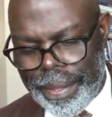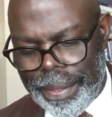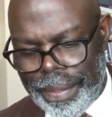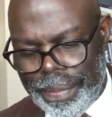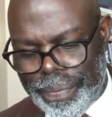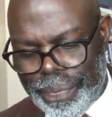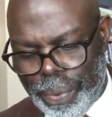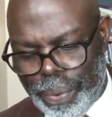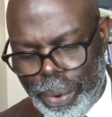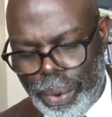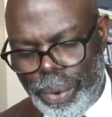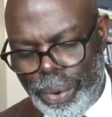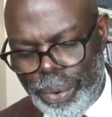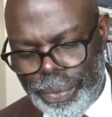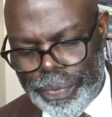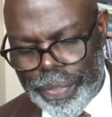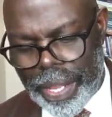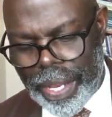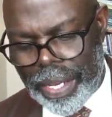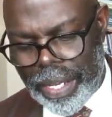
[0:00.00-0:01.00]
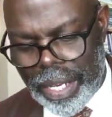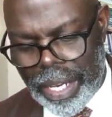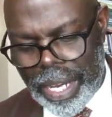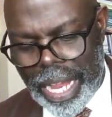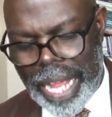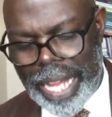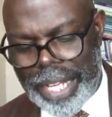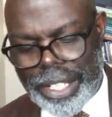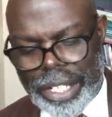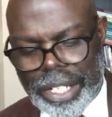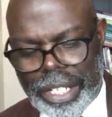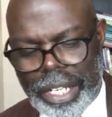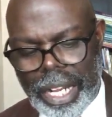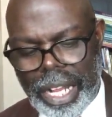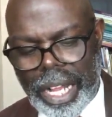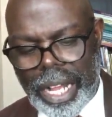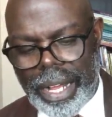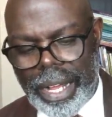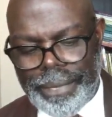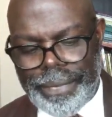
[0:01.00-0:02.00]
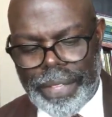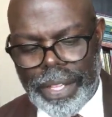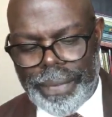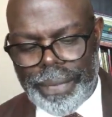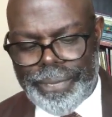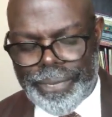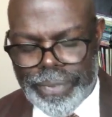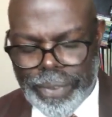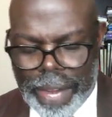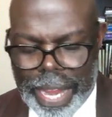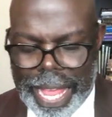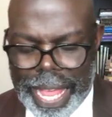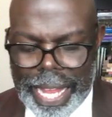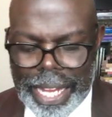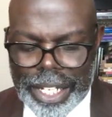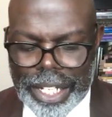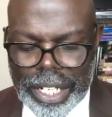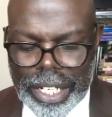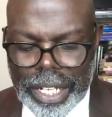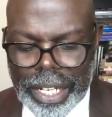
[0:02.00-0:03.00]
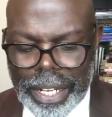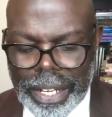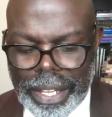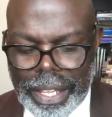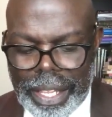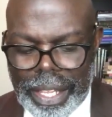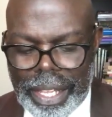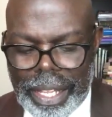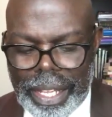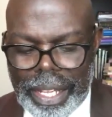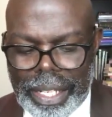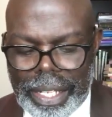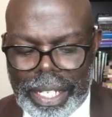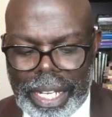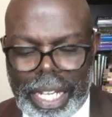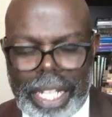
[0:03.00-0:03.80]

through the lust of the flesh, the